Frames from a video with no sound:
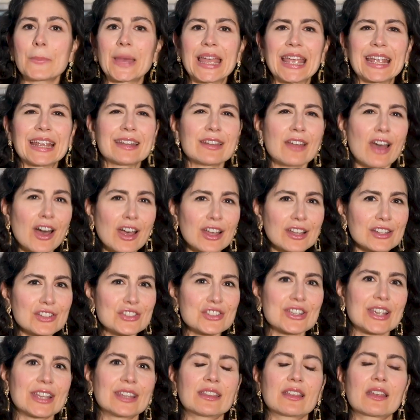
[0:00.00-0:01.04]
By
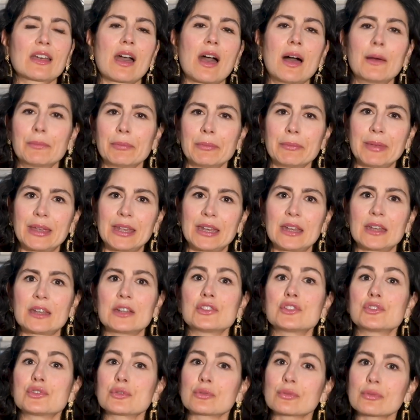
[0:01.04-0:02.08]
acknowledging the compliment
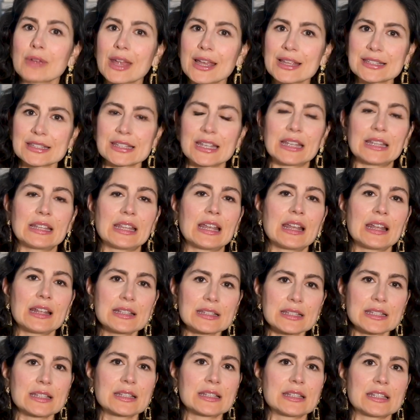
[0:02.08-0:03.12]
and addressing the
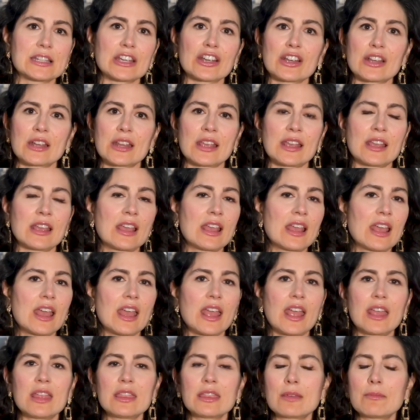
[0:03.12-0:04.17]
insincerity
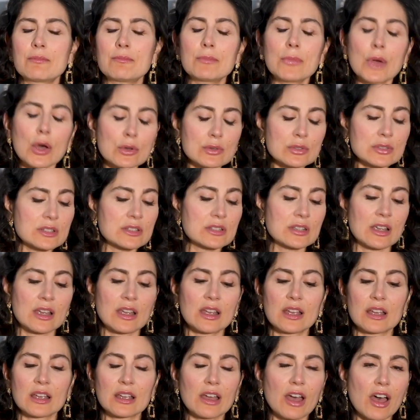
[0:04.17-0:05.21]
in the most
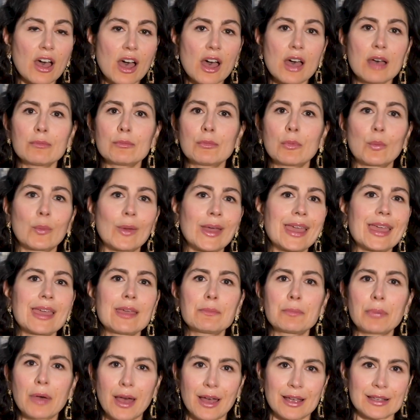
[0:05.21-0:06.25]
calm
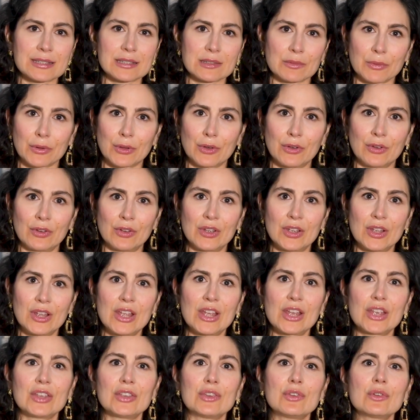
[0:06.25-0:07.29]
way possible,
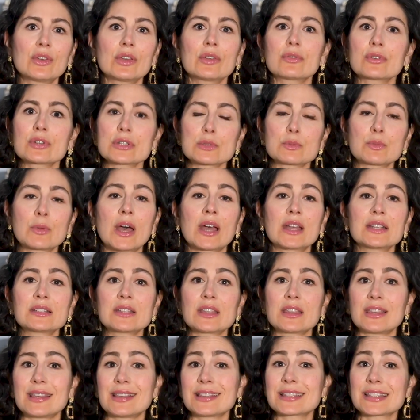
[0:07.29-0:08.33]
you can respond
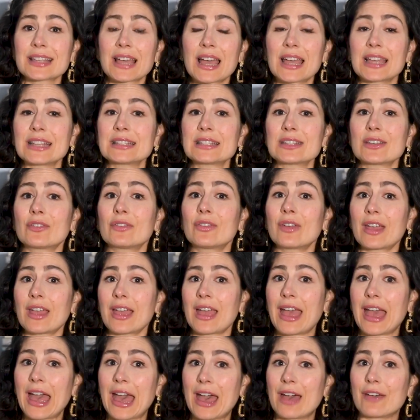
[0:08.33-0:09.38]
to these kinds of
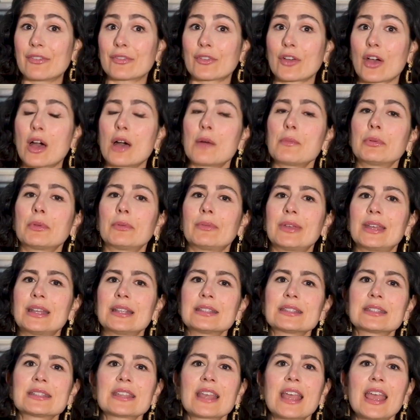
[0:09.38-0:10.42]
half
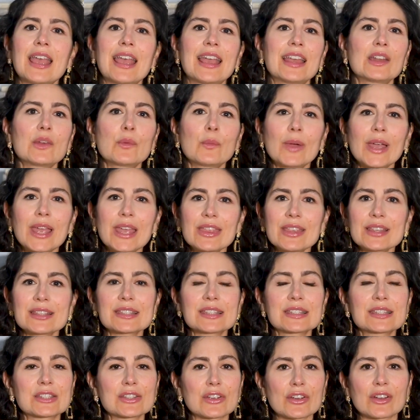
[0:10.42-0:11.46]
compliments in a way
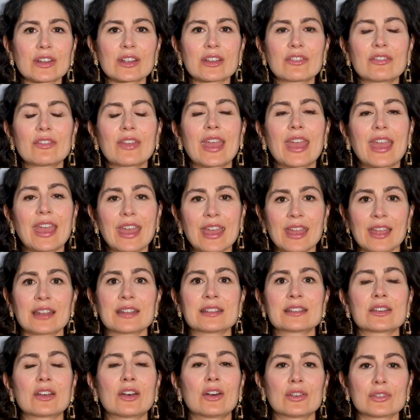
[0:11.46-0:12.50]
that's assertive
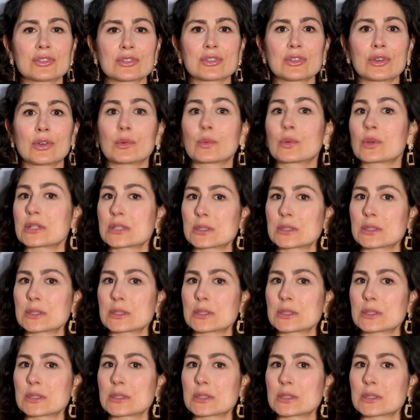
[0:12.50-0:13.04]
and also